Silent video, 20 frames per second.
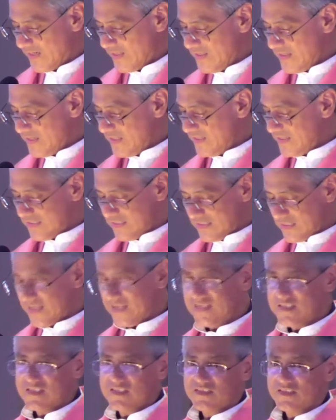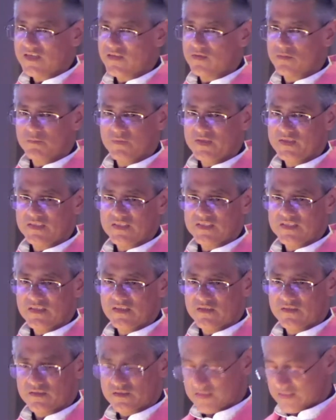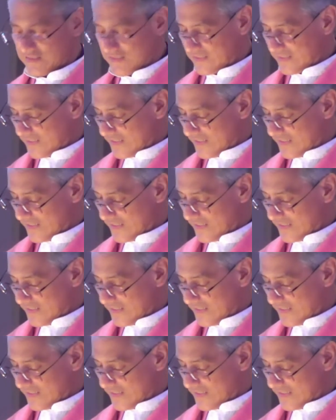and they didn't like each other much either.